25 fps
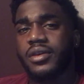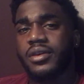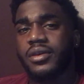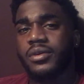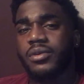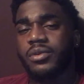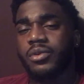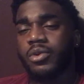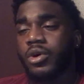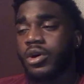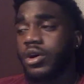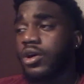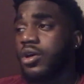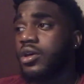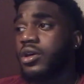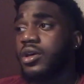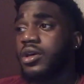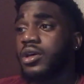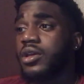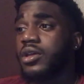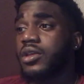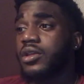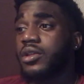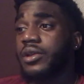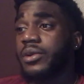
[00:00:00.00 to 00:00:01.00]
Well,
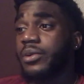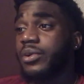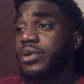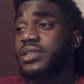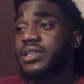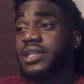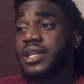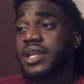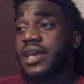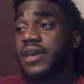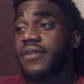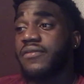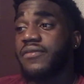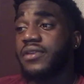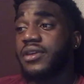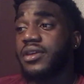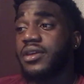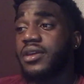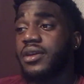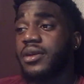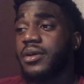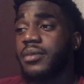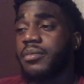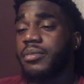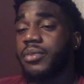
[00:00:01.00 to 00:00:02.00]
it wasn't heavy,
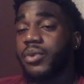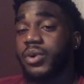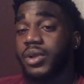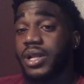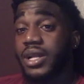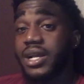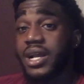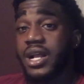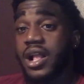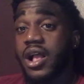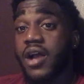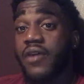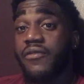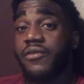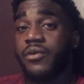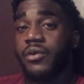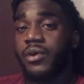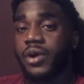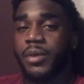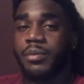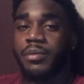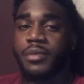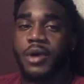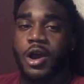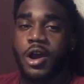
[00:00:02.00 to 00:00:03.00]
but when I got off
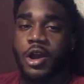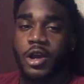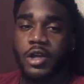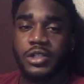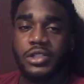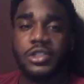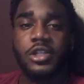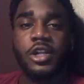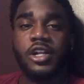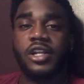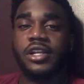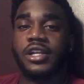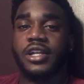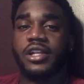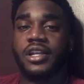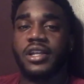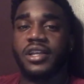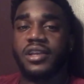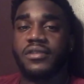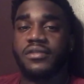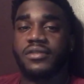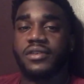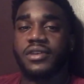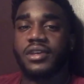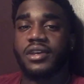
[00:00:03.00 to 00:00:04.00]
work, my heart started getting
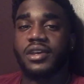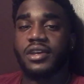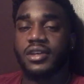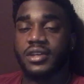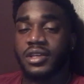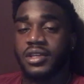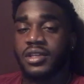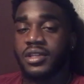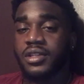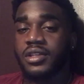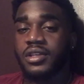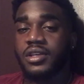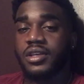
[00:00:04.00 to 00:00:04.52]
heavy again.